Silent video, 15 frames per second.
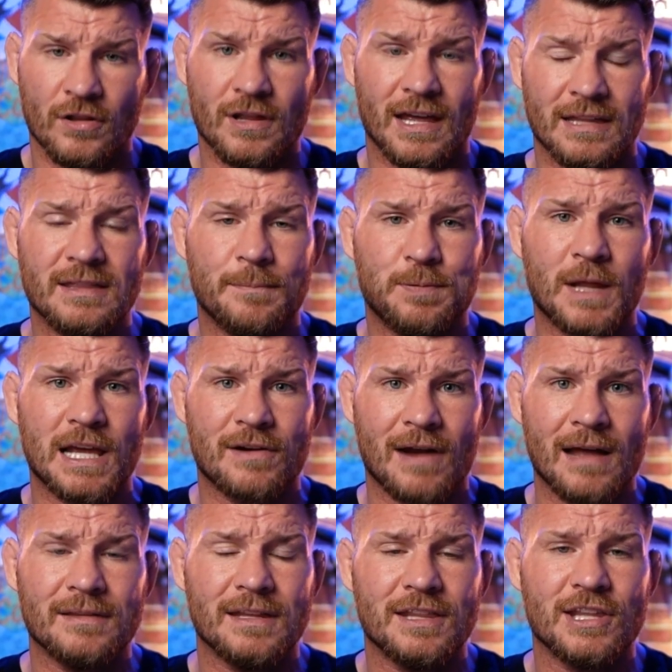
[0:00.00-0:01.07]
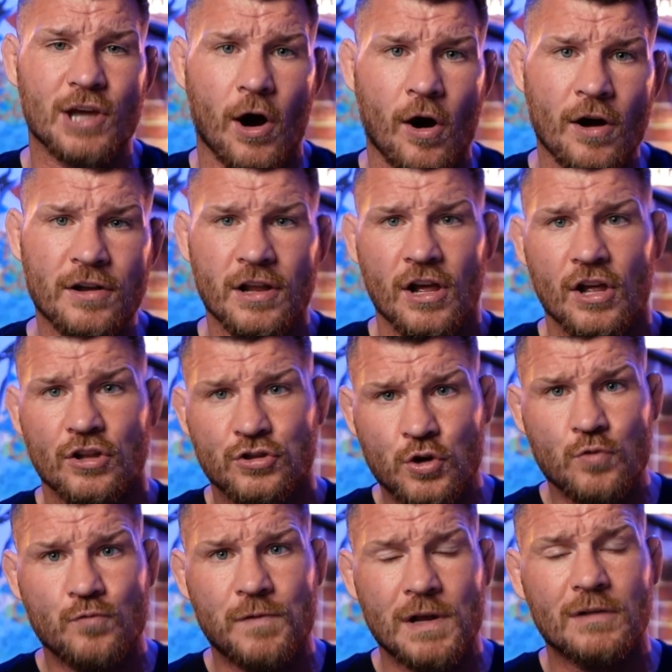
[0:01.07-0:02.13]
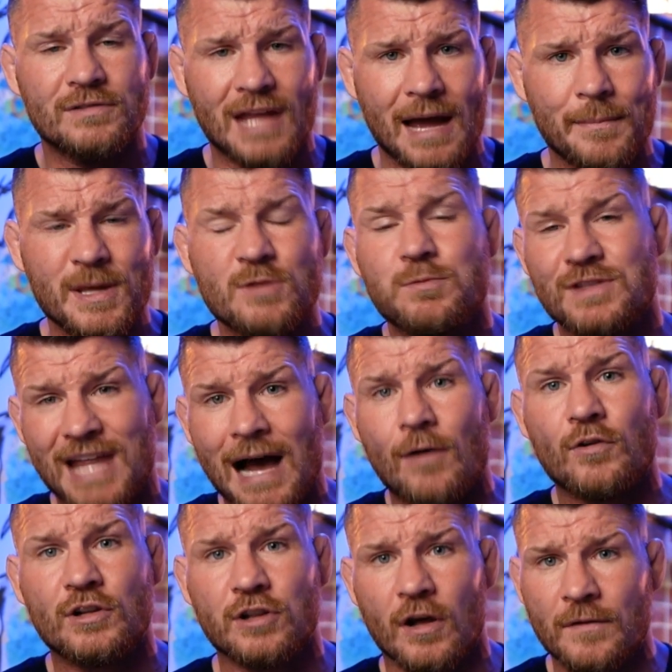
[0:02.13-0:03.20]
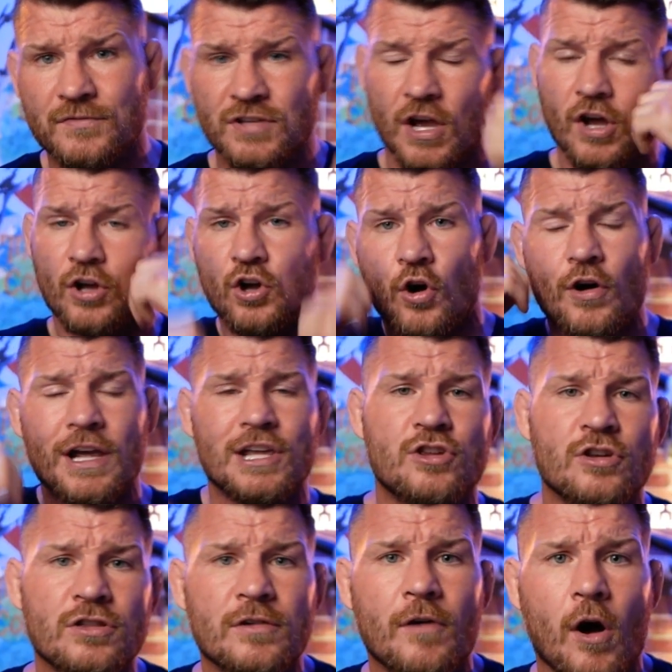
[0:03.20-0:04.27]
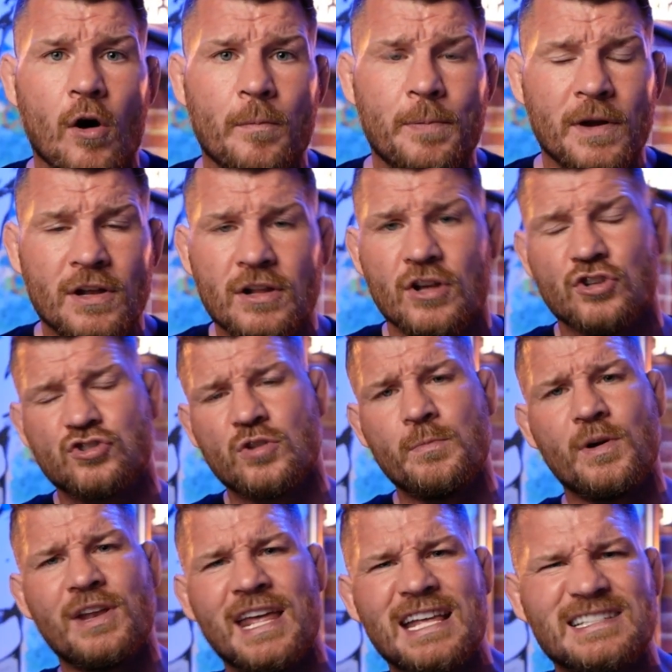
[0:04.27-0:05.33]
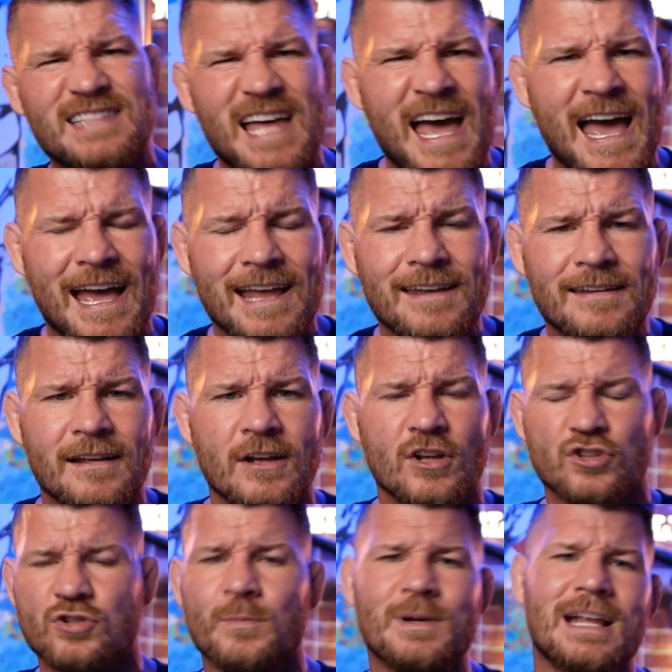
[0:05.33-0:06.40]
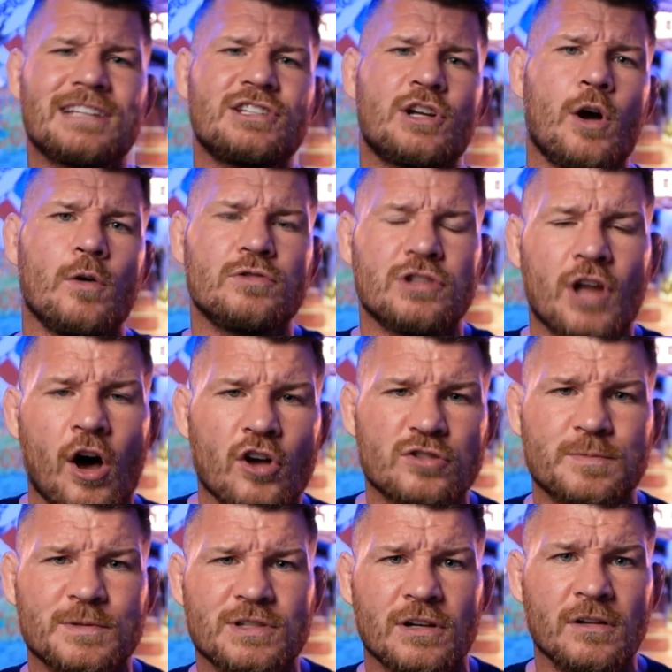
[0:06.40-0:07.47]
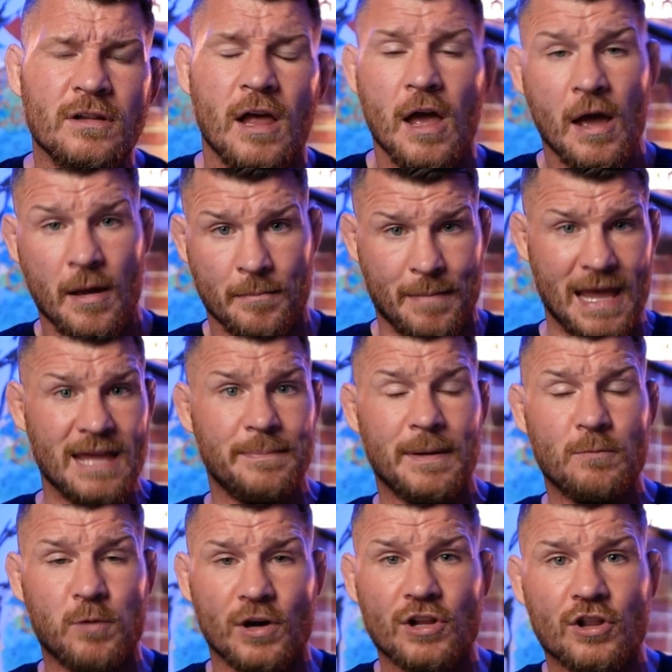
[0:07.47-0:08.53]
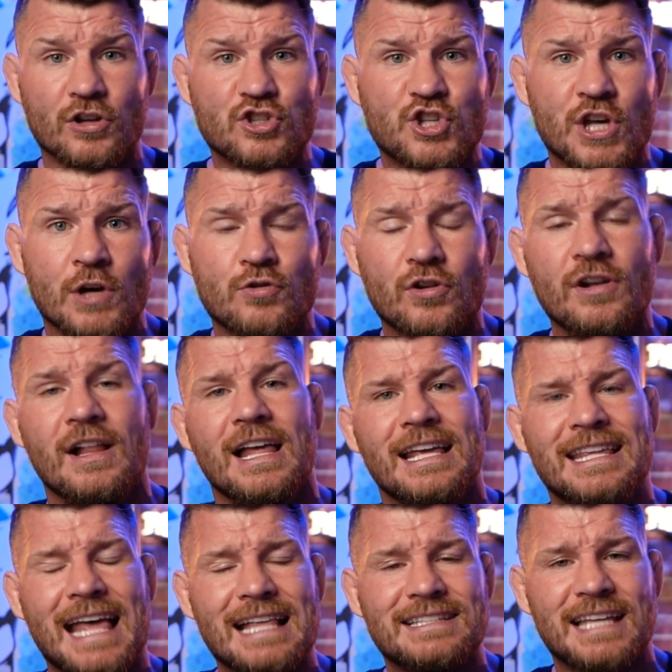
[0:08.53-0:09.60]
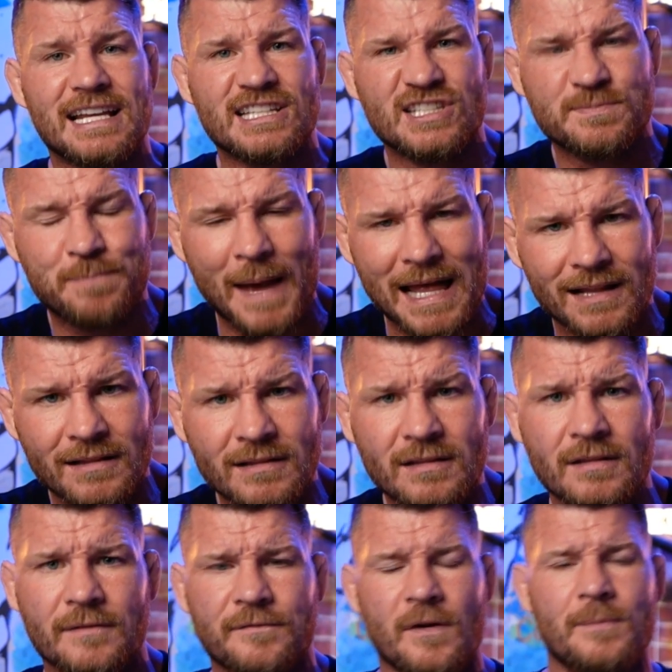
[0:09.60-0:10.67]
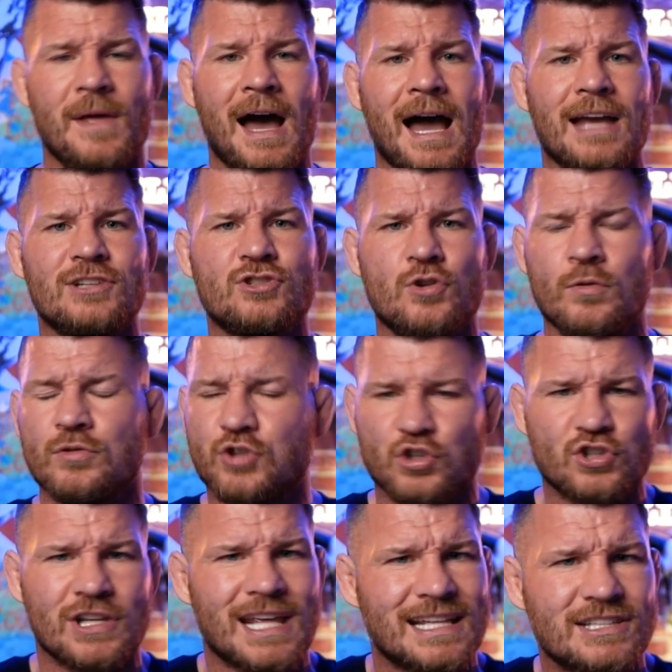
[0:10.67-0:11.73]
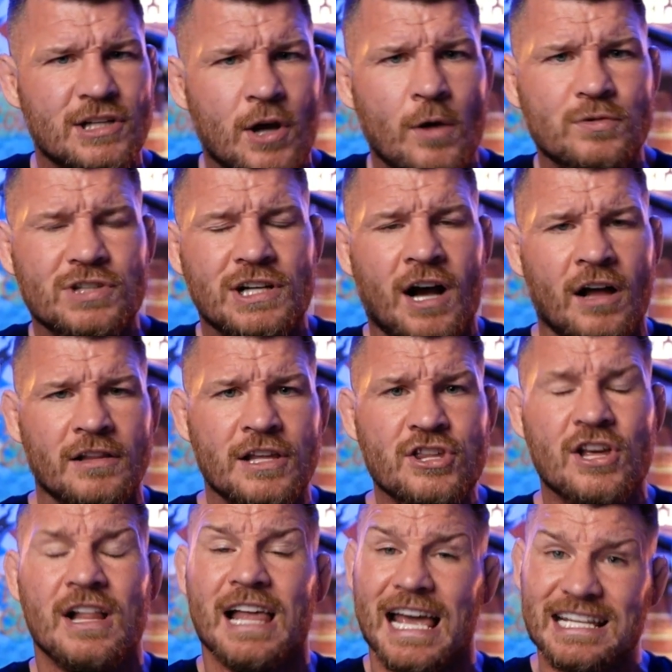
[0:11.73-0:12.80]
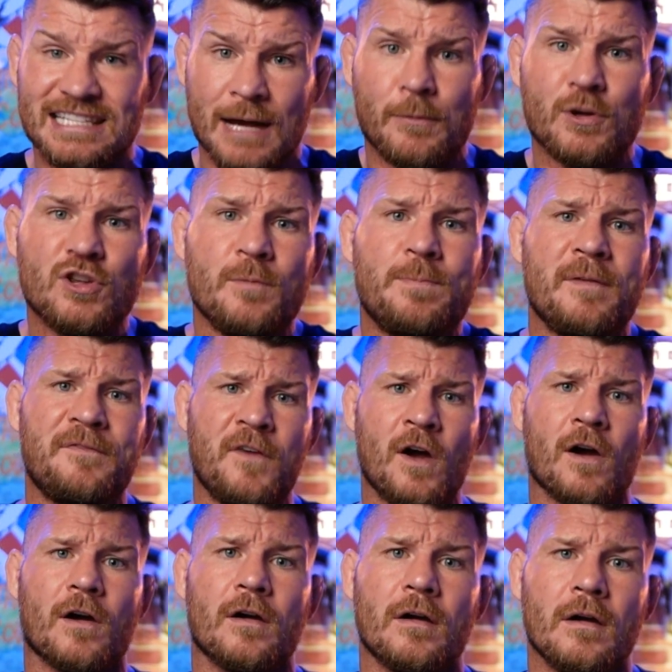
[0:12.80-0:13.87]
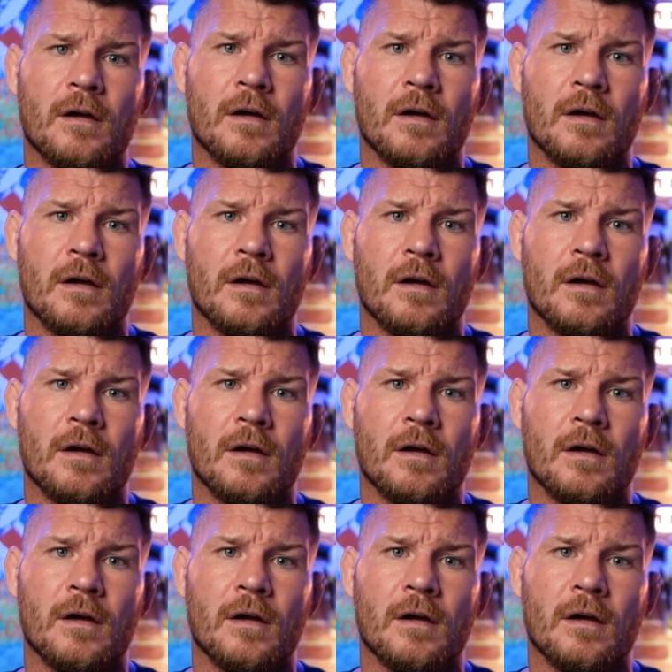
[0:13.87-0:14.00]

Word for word: in the playground, in the yard, do real damage without gloves, cut each other open, someone hits the head, someone has to go to the hospital, maybe one of those children gets expelled from the high school, doesn't get to go to college. Is that what you prefer?